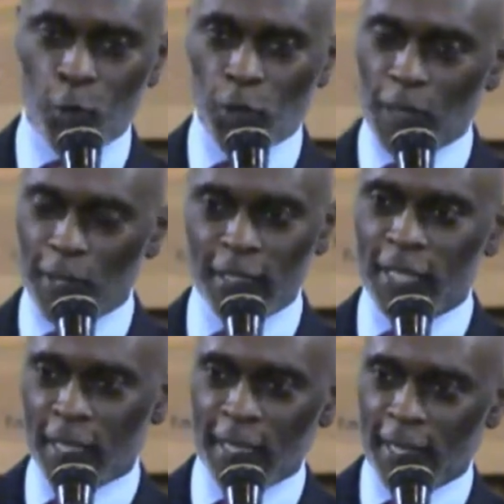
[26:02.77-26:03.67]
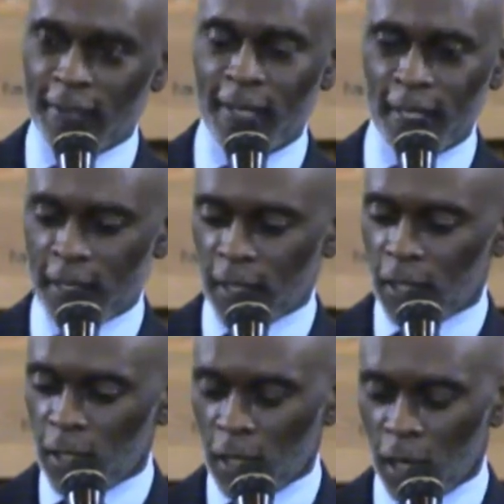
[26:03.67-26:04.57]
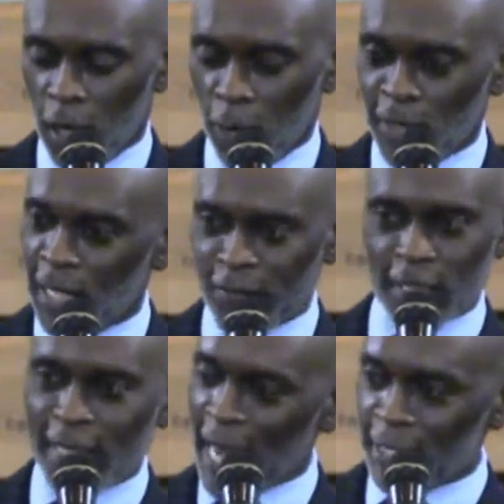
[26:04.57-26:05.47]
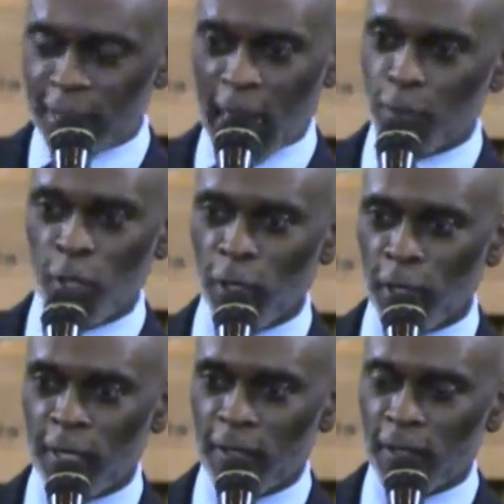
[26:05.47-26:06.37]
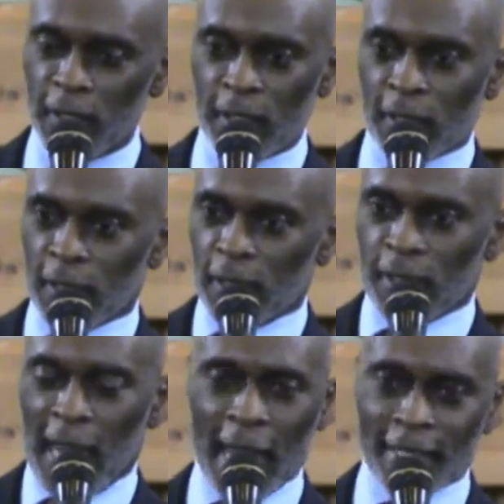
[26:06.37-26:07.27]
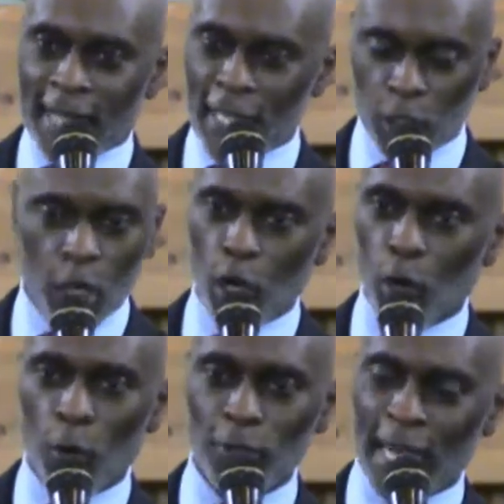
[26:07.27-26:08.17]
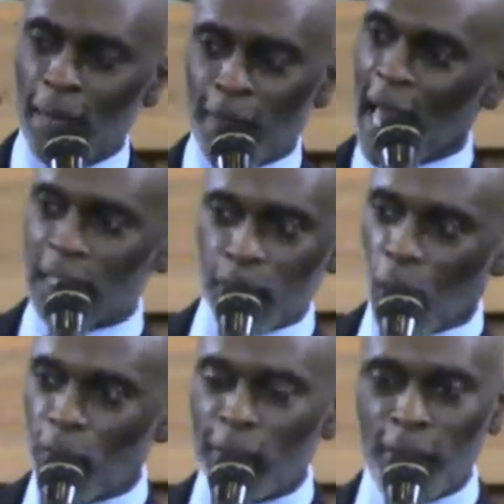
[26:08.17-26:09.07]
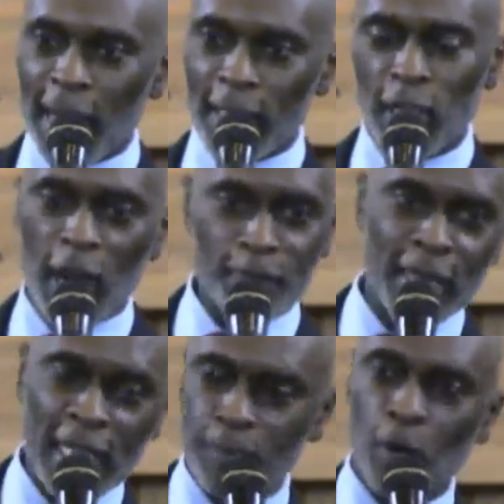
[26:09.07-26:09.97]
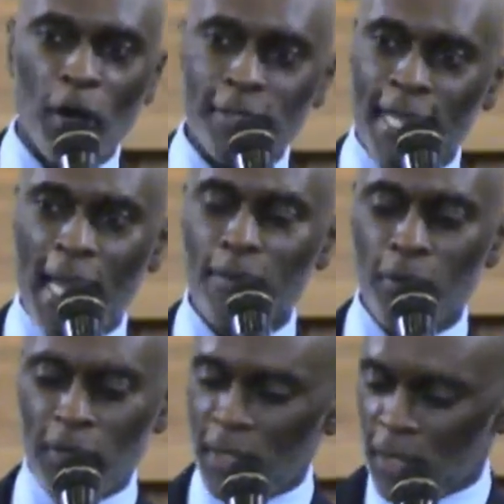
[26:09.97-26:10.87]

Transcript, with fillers: growing up as a kid. Uh, we lived in a nice neighborhood. I had nice clothes, I had a basketball room in the backyard, ping pong table,